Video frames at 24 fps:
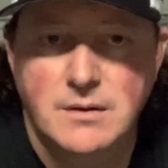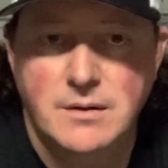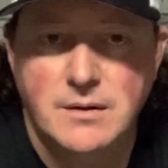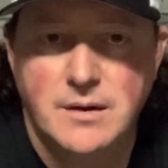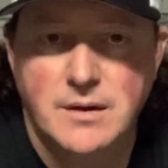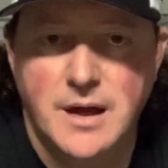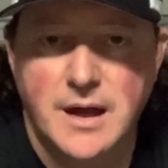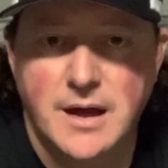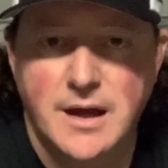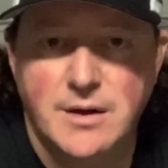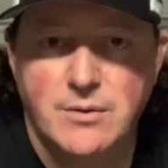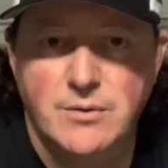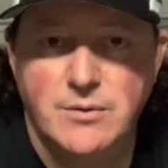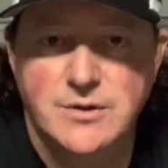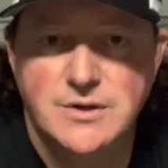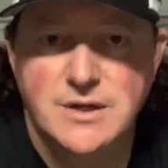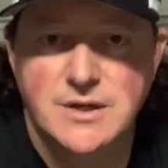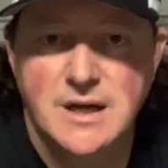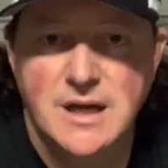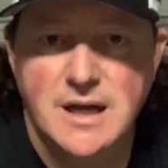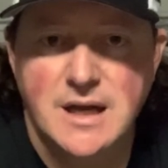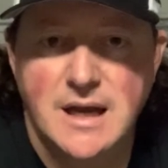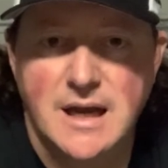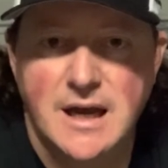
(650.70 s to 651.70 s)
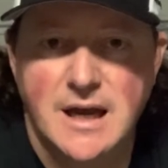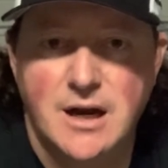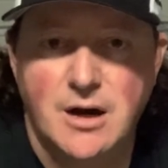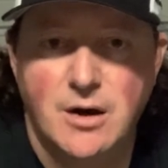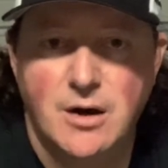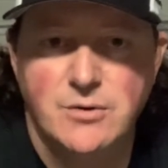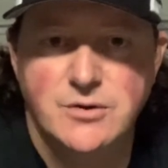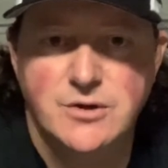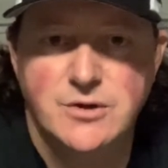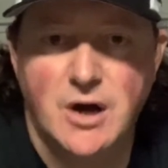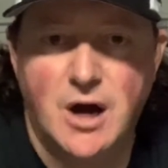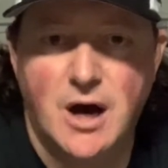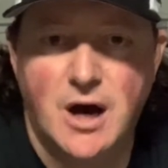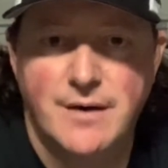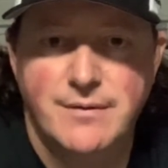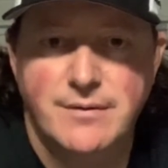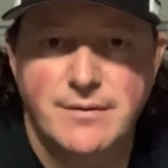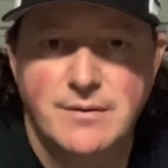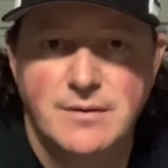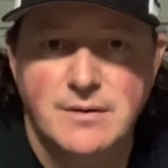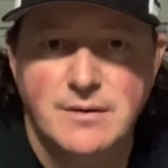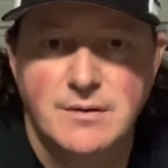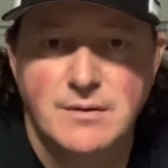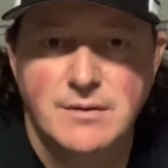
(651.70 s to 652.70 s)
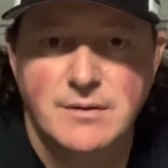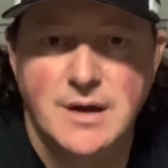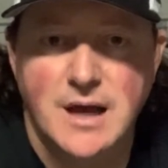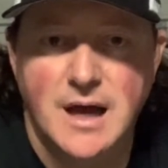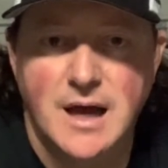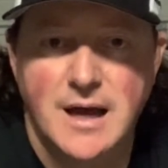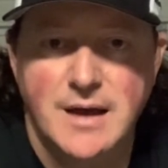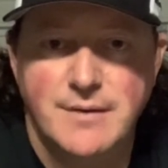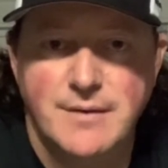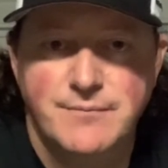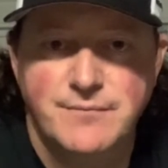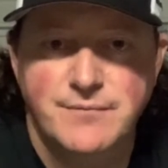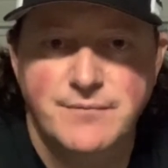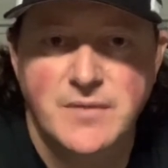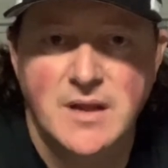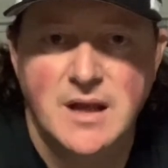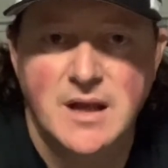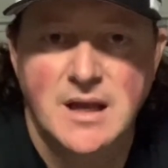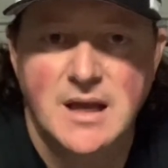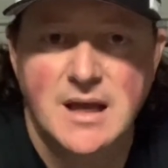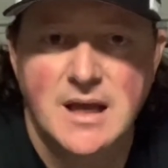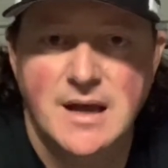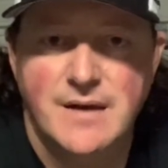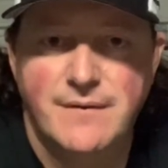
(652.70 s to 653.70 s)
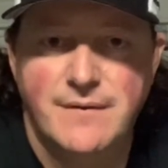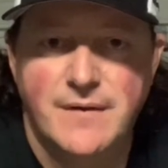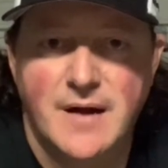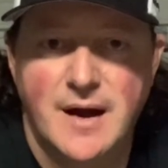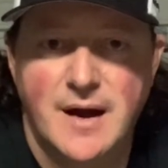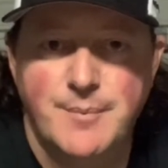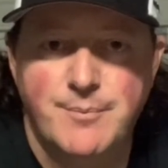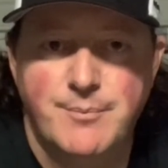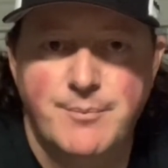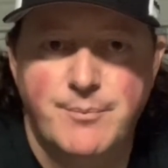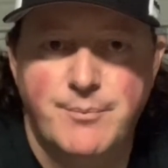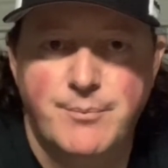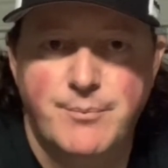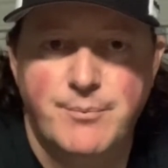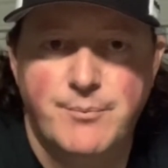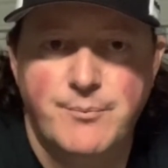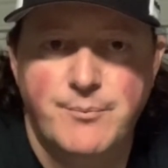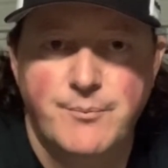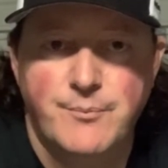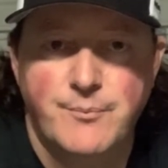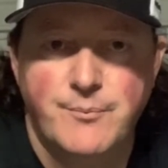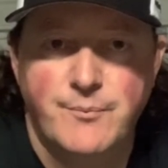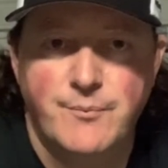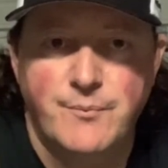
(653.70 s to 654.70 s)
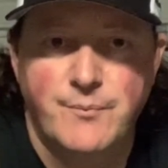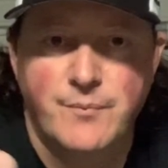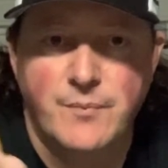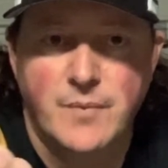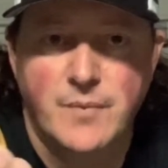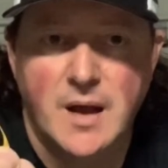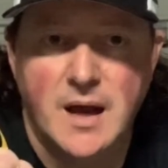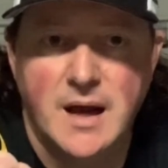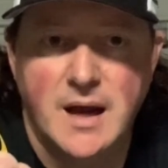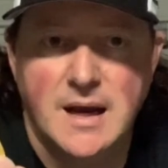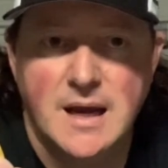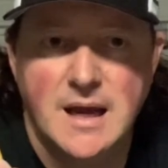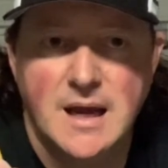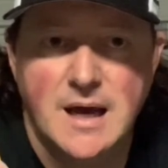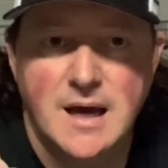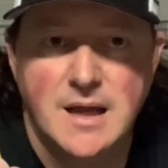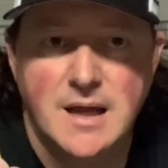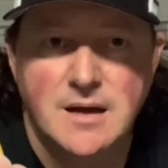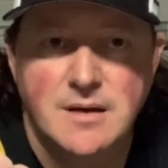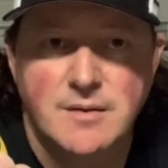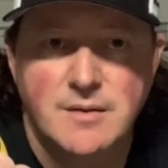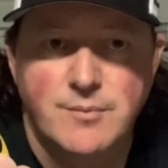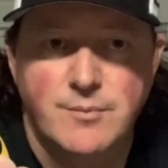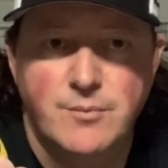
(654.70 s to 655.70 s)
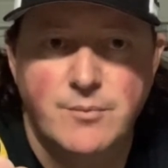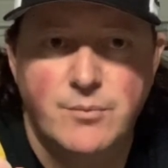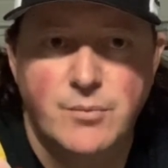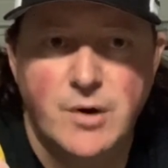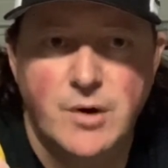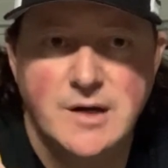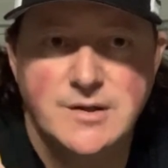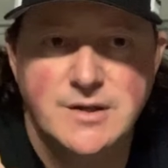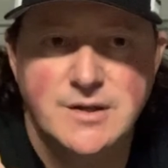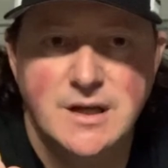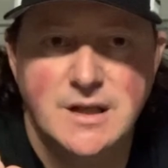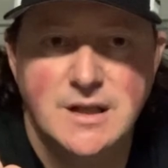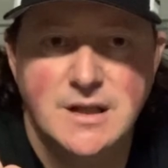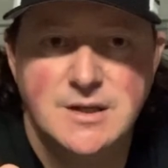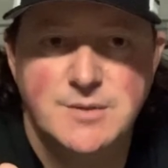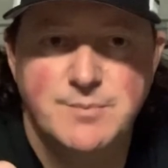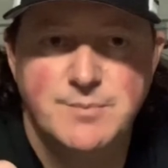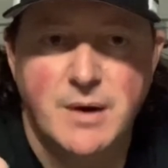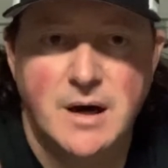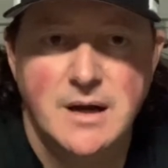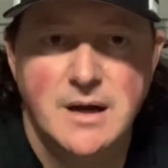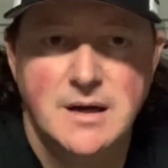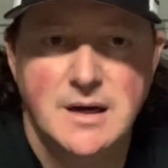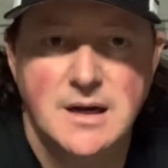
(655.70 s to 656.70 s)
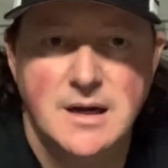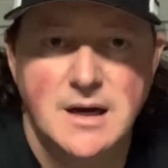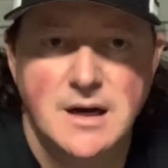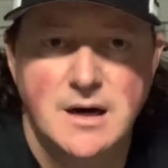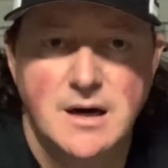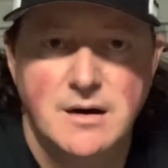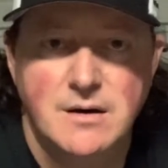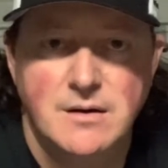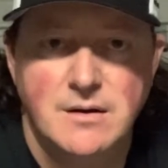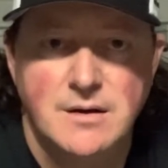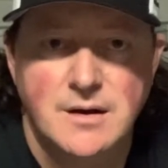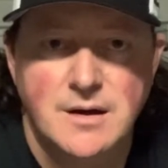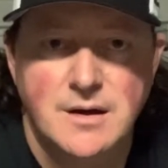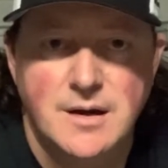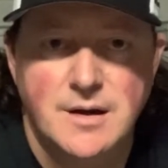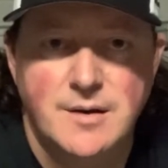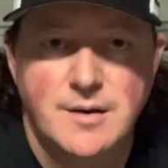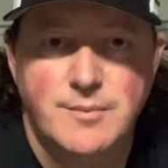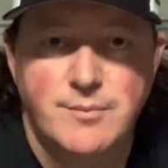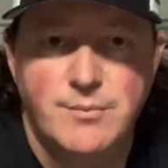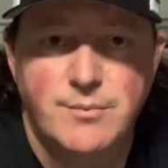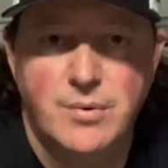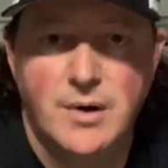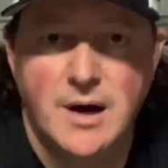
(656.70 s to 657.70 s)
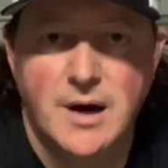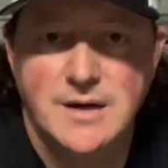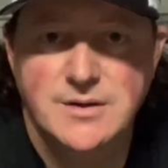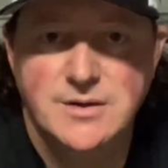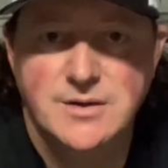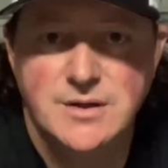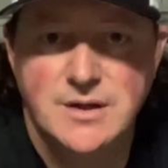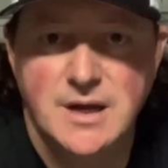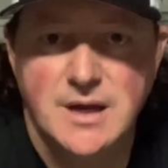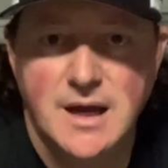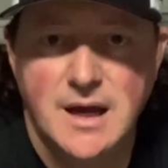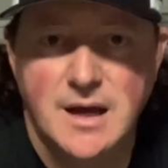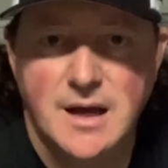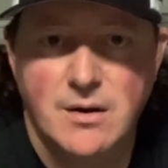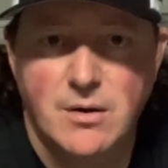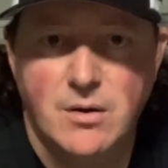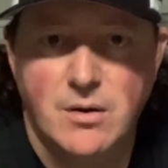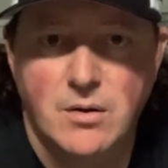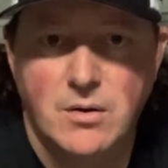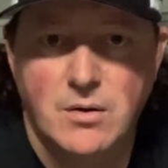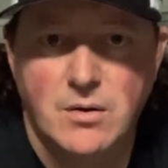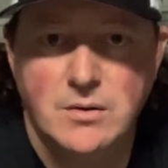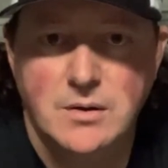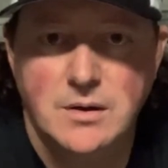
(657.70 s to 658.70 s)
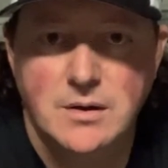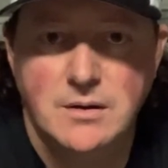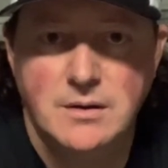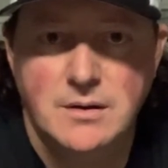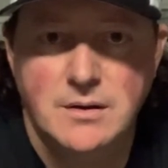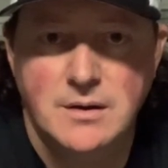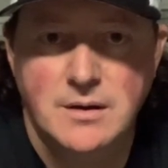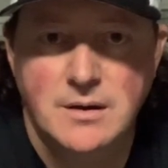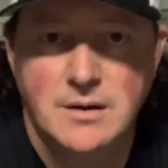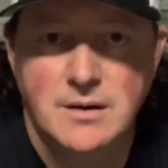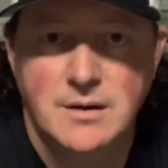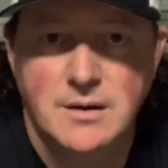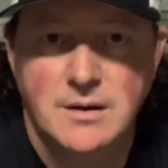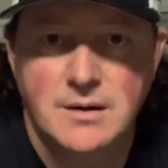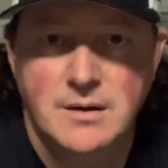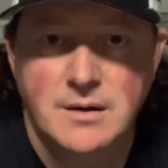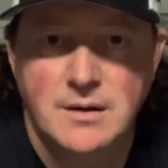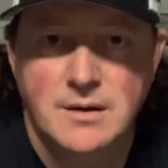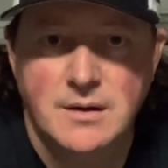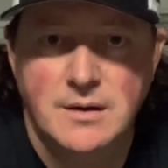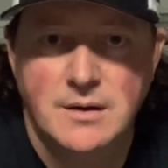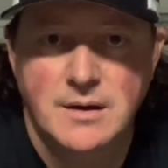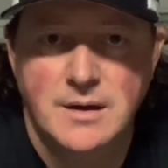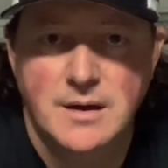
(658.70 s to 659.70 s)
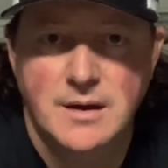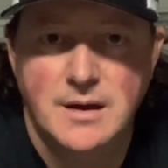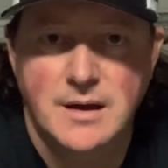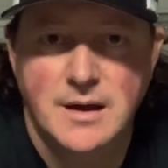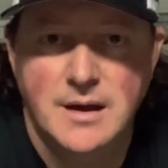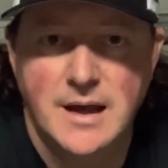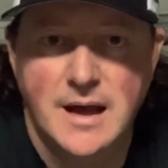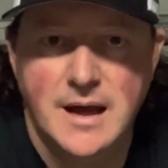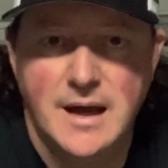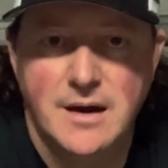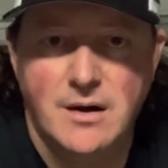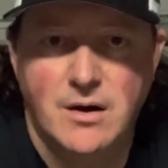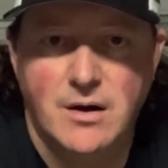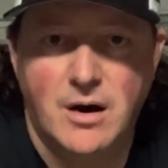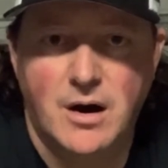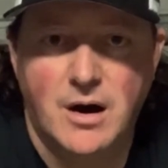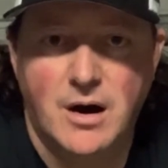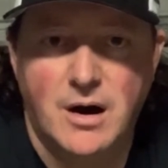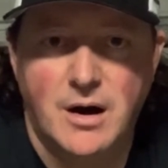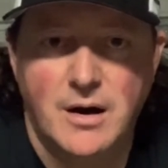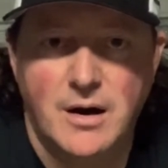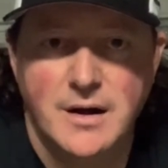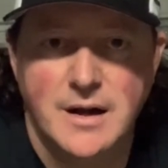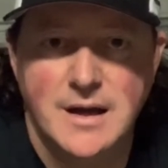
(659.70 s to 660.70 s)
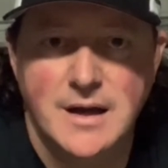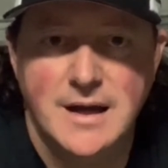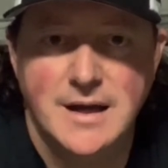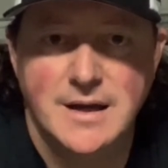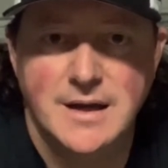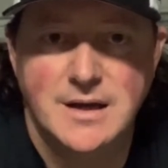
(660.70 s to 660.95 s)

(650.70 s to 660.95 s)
and you will see it goes off, okay? If I, again, pressing this button here, press and hold, and on it